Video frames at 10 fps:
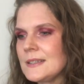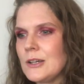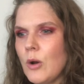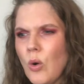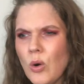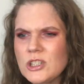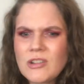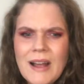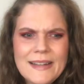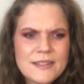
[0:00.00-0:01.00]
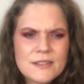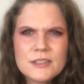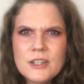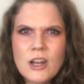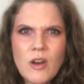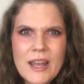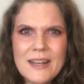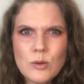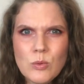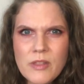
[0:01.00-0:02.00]
or try to, you know, hit
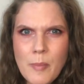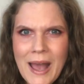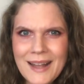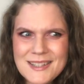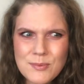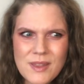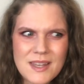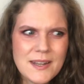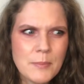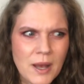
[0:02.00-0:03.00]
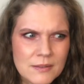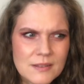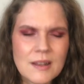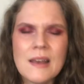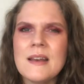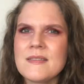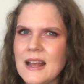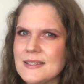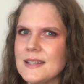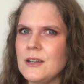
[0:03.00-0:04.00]
all the pans within a month.
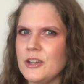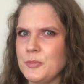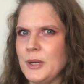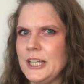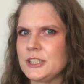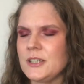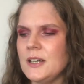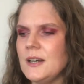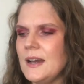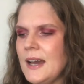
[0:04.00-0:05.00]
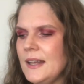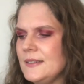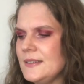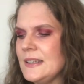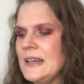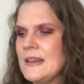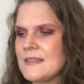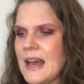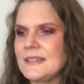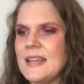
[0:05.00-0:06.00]
That's a lot of pressure, and
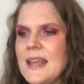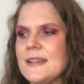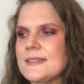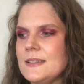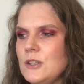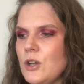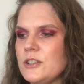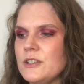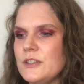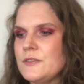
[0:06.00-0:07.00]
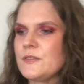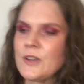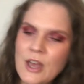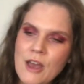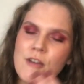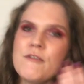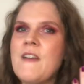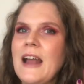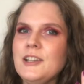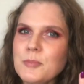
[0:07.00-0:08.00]
that takes a lot of
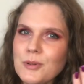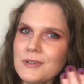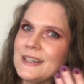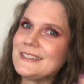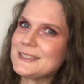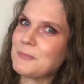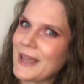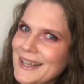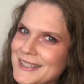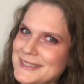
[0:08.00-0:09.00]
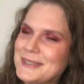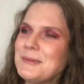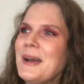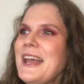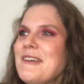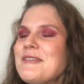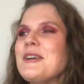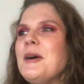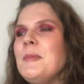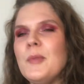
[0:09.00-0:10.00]
valuable lid space away
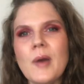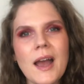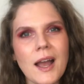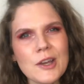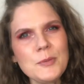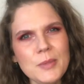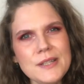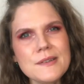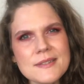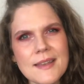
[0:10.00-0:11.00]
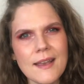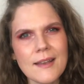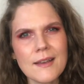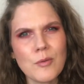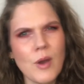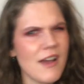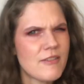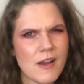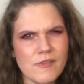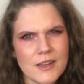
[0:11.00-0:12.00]
from where I could be using whatever
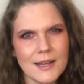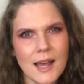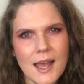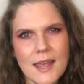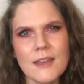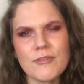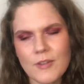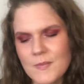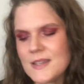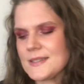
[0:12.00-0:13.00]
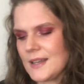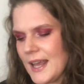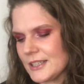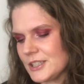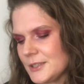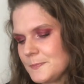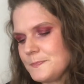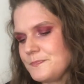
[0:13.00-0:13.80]
I feel like from this selection.